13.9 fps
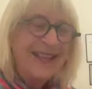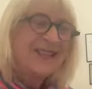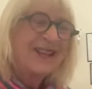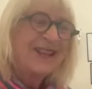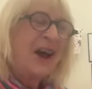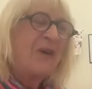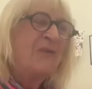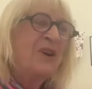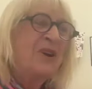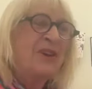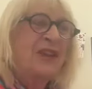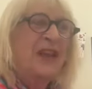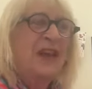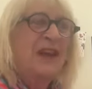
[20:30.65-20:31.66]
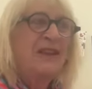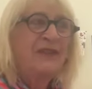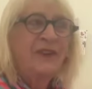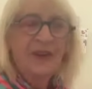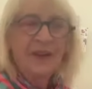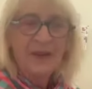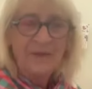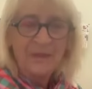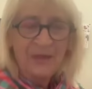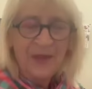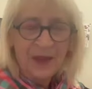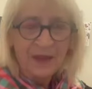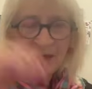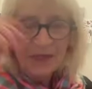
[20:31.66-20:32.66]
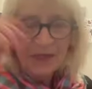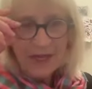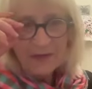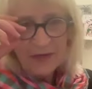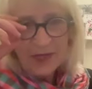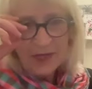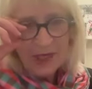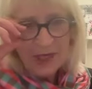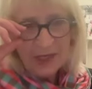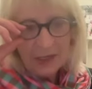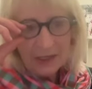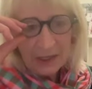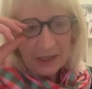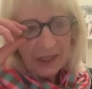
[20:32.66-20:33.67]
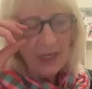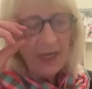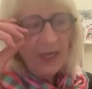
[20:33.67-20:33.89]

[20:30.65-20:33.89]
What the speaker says: So I worked there for 7 years,